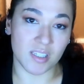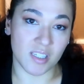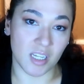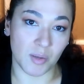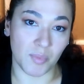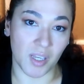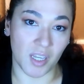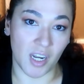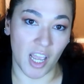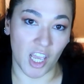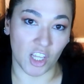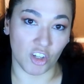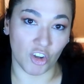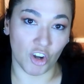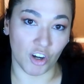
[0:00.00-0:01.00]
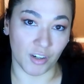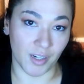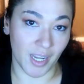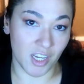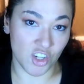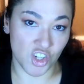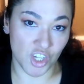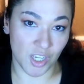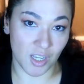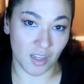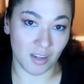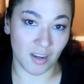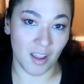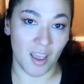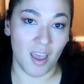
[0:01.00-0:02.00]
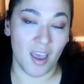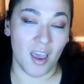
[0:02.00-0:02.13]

cinnamon, and carnation.